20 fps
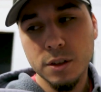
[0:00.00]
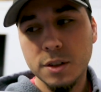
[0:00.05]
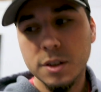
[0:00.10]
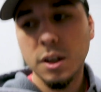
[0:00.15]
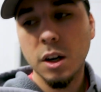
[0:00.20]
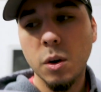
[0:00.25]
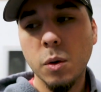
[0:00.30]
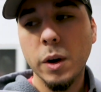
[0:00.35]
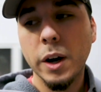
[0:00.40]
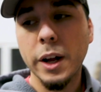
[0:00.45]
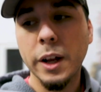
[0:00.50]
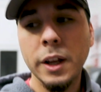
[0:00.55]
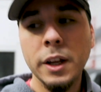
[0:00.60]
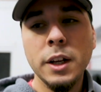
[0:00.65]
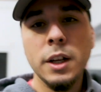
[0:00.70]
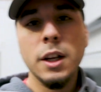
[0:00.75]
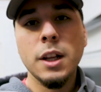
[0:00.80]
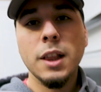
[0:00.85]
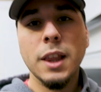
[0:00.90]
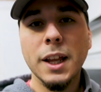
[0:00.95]
So
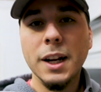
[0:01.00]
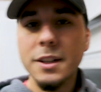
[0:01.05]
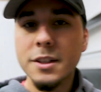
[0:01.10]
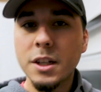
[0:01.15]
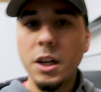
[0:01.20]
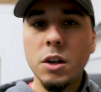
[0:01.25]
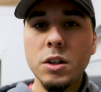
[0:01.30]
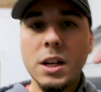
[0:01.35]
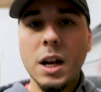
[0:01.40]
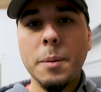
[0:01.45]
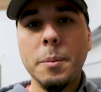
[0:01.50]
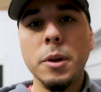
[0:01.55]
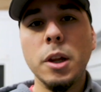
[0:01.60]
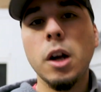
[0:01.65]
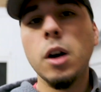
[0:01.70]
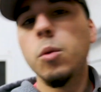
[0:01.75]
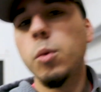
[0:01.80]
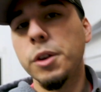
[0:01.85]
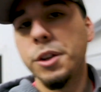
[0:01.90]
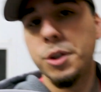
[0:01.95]
let us know down
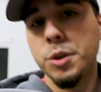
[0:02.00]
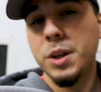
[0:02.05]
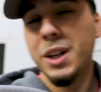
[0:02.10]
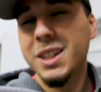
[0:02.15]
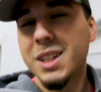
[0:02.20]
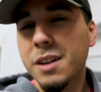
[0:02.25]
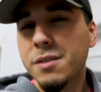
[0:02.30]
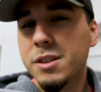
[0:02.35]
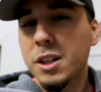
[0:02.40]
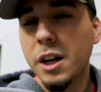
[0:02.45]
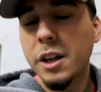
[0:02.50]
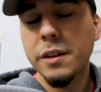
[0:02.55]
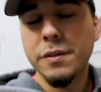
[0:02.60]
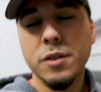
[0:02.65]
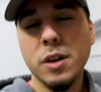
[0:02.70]
below what you guys have done,